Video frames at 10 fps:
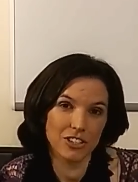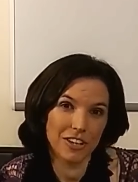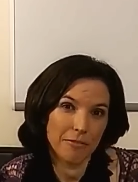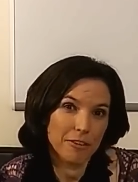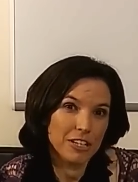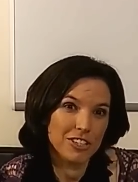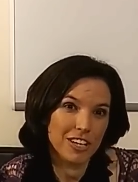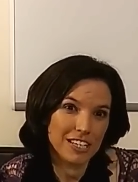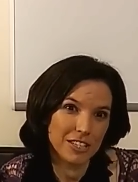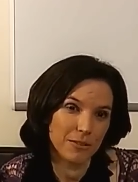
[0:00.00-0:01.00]
Geoffrey
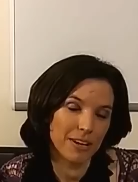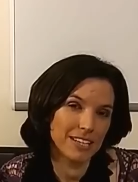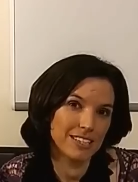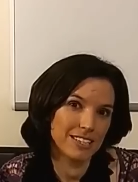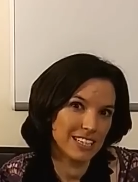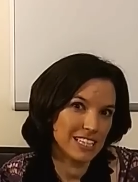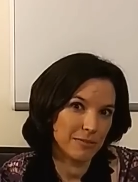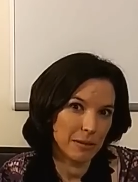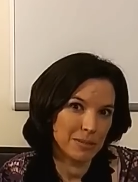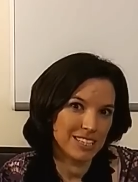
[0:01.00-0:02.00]
Chaucer writes
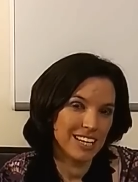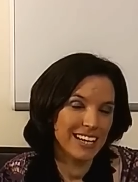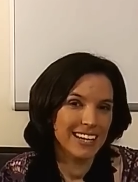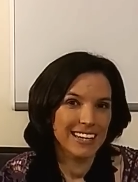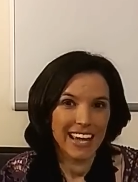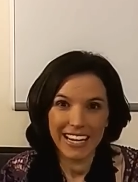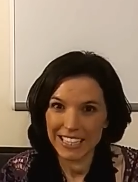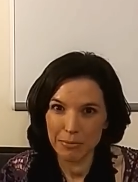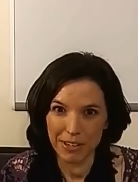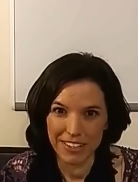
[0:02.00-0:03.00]
his famous
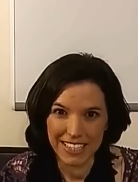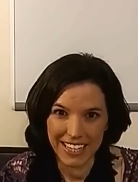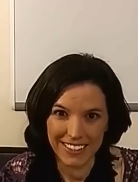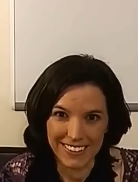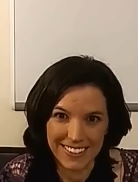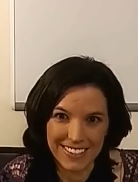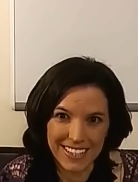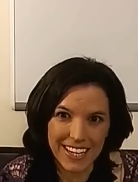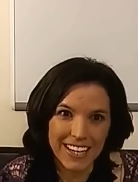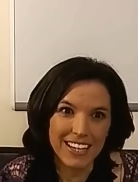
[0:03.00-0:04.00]
Canterbury Tales